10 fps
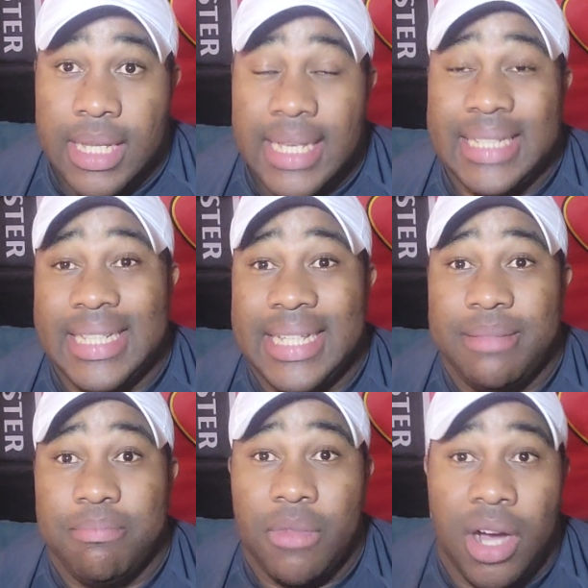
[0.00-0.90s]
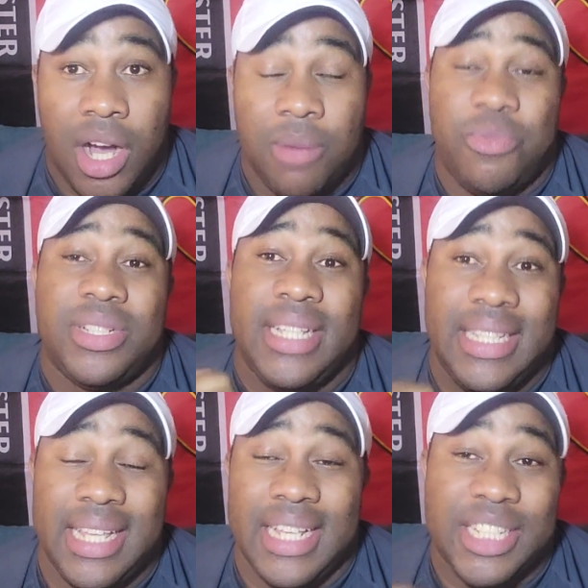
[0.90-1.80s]
He's almost
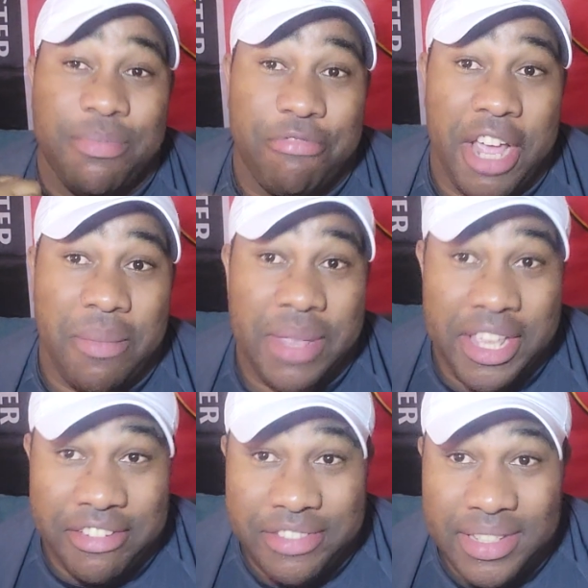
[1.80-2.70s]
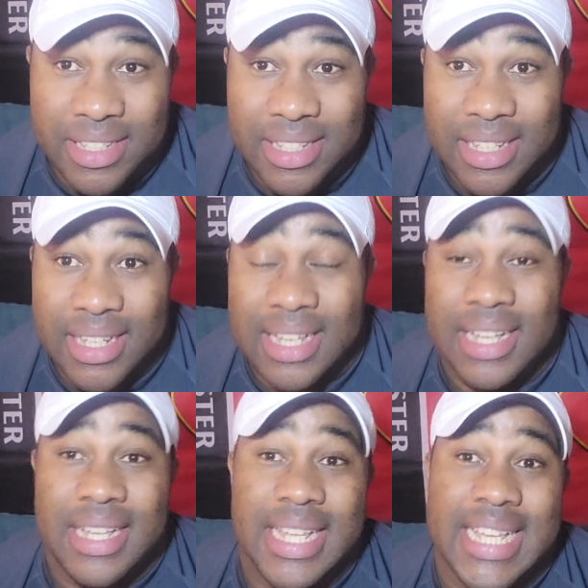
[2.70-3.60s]
hitting his prime years.
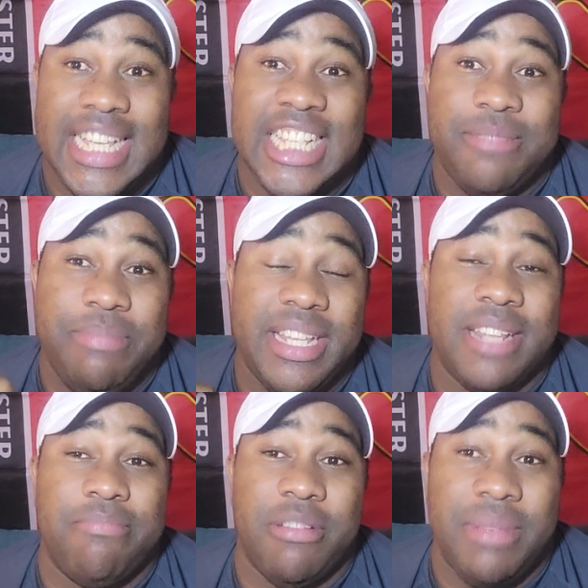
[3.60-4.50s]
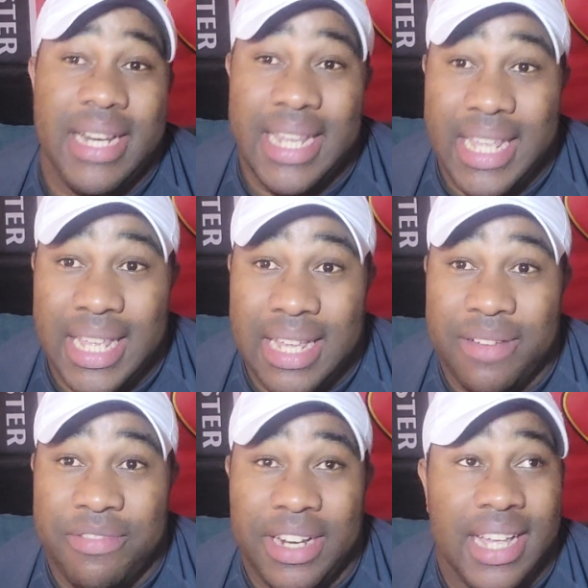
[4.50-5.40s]
He's been in the Premier
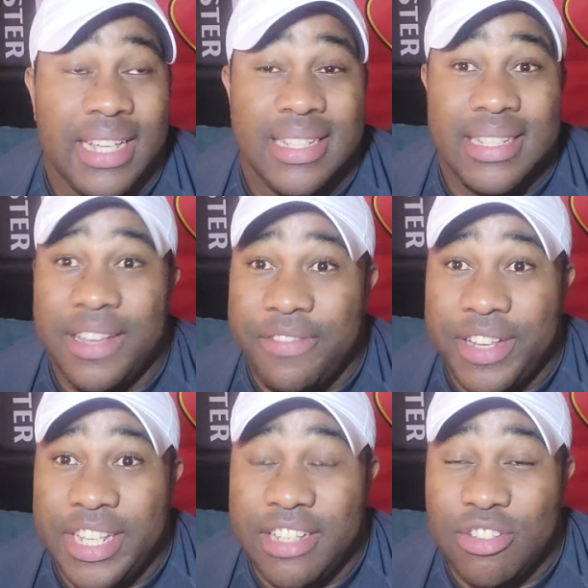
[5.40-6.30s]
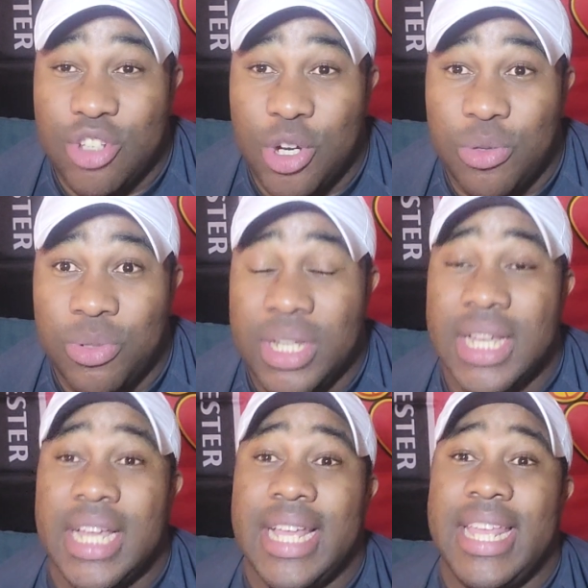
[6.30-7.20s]
League for like 7 years now.
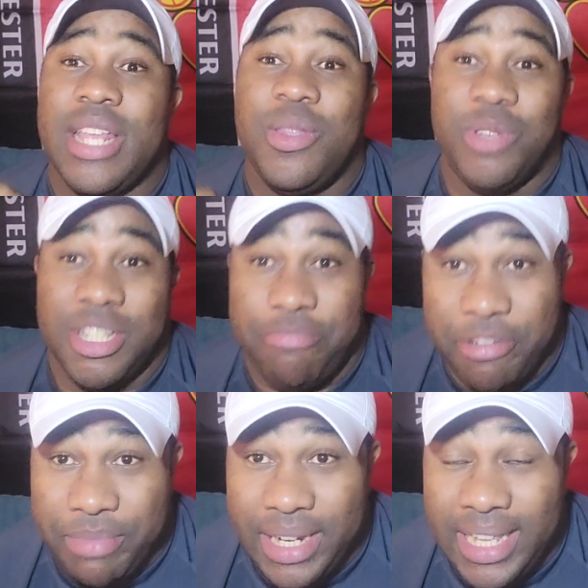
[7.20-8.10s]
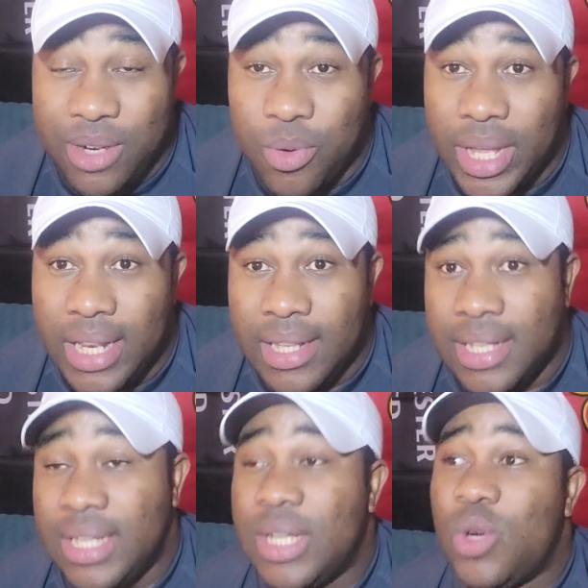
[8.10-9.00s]
He knows the Premier League well.
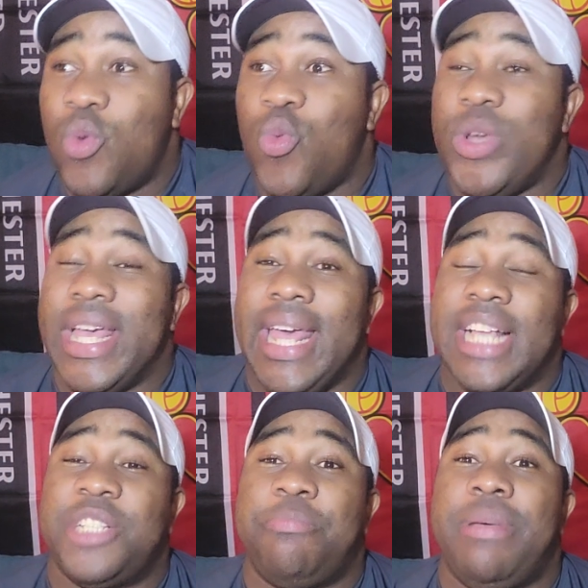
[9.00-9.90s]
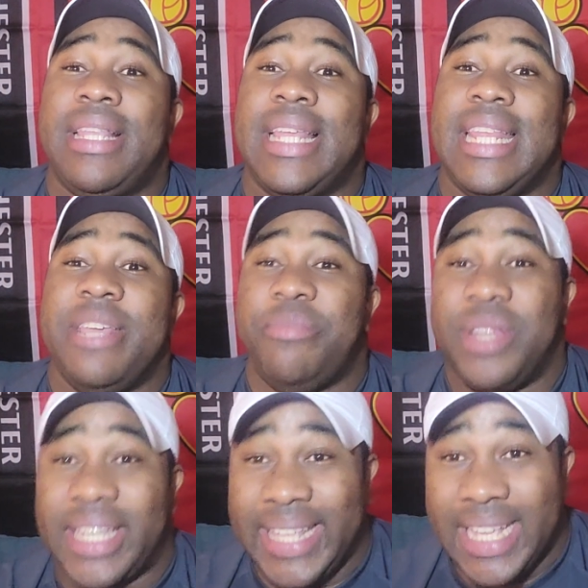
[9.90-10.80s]
We expected him
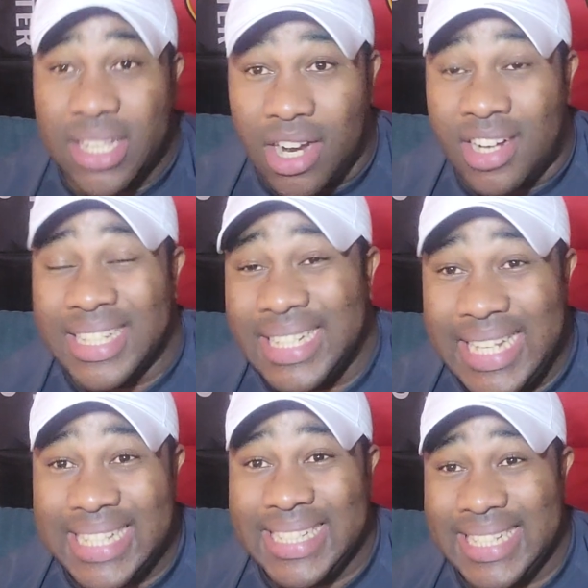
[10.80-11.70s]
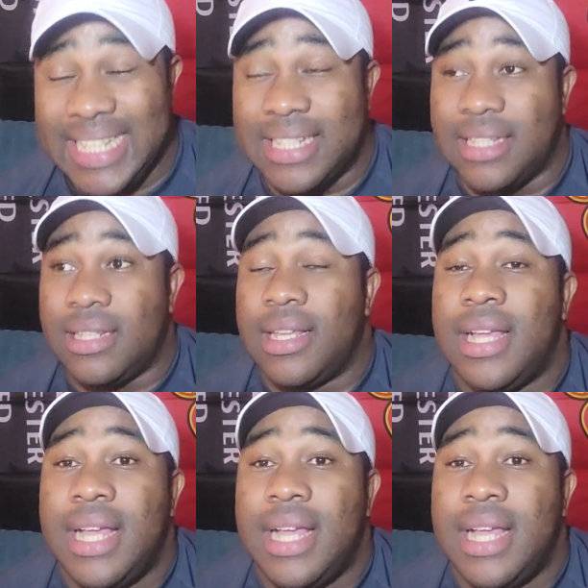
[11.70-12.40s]
to kick on this season